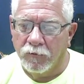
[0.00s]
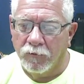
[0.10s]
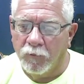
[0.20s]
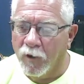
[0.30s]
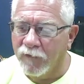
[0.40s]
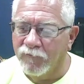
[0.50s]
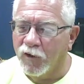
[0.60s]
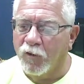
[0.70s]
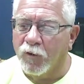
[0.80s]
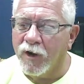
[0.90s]
one of the
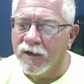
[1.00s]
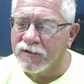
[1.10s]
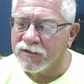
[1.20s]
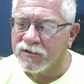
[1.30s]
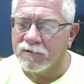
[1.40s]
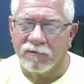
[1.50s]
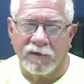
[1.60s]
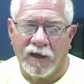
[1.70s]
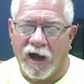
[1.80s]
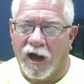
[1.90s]
greatest
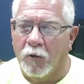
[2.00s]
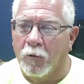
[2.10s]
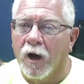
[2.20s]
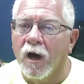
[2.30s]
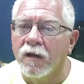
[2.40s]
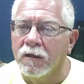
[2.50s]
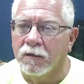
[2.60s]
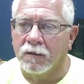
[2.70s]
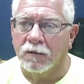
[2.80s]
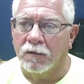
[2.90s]
ironic
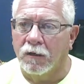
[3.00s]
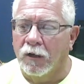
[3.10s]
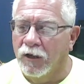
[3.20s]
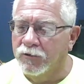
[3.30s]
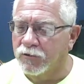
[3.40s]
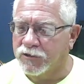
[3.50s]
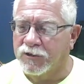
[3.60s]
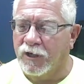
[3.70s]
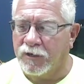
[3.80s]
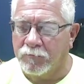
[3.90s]

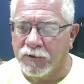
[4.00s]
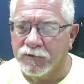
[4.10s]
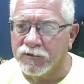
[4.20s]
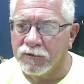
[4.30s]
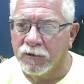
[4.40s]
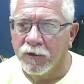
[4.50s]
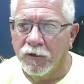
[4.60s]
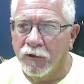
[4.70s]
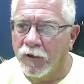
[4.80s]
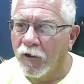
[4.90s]
understatements
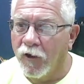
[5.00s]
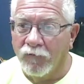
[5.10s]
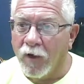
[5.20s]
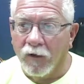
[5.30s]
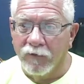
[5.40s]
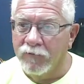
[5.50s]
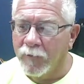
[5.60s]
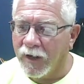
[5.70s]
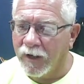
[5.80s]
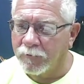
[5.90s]
of all of the
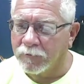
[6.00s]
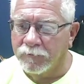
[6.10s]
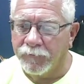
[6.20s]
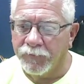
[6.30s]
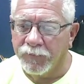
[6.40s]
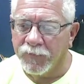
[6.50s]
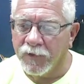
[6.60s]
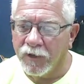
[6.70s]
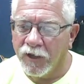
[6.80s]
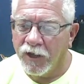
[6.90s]
Bible.
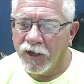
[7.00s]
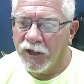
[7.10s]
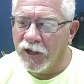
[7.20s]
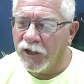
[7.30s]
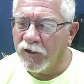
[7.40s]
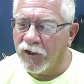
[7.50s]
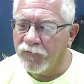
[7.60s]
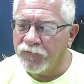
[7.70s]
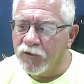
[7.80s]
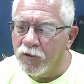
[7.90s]

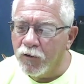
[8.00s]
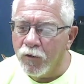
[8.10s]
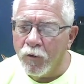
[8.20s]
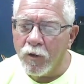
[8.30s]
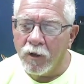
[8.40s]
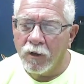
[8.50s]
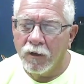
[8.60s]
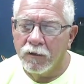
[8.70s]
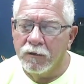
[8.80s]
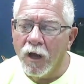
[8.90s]
If you
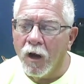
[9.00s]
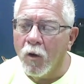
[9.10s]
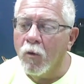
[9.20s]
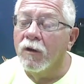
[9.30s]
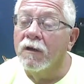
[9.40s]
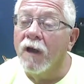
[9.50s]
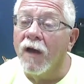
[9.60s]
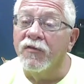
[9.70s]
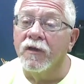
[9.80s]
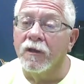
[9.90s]
know
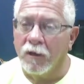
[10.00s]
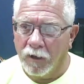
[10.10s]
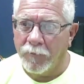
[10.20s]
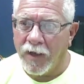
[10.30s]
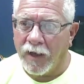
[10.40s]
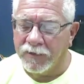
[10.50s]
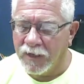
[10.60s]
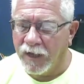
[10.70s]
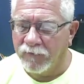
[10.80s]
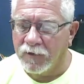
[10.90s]
nothing about
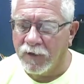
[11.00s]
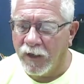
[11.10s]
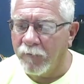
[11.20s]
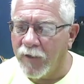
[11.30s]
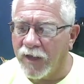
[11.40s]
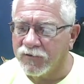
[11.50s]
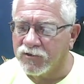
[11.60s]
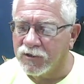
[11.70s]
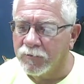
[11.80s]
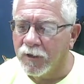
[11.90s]
David and
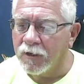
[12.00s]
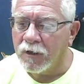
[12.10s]
Bathsheba,